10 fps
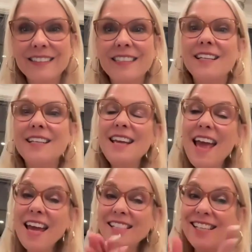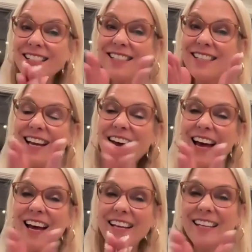Gordon, who hey, had
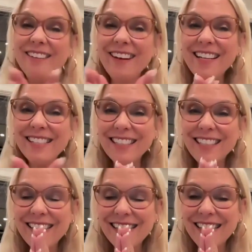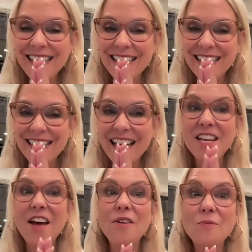Jessica, congratulations.
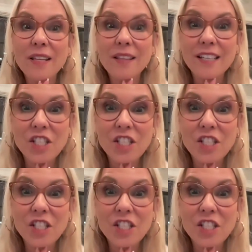Another one that